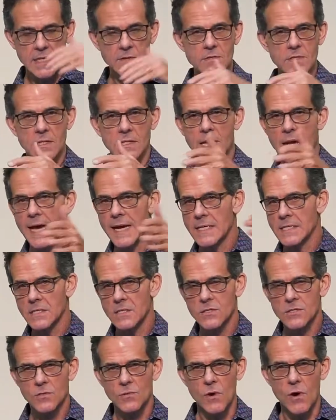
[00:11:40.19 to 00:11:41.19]
gives
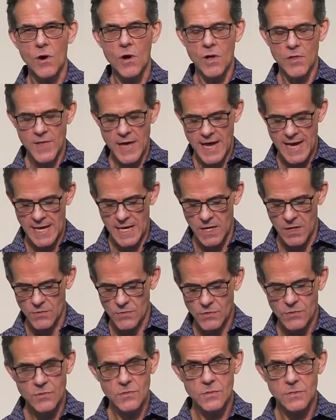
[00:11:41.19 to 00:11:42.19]
light to all the
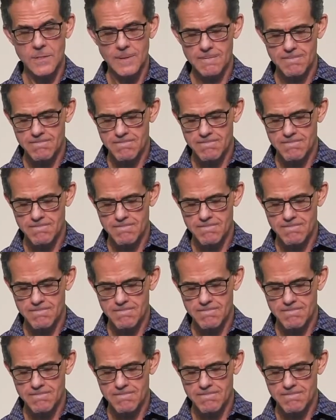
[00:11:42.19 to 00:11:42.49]
house.